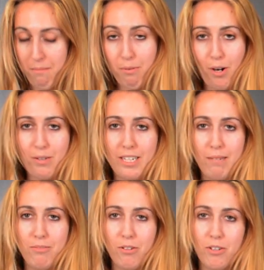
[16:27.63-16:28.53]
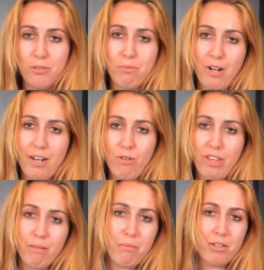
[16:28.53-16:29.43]
Pro tip, don't use a brand new
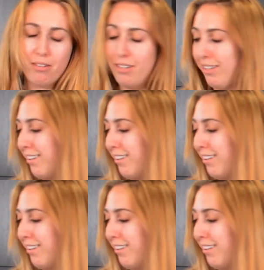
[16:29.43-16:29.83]
thing of milk.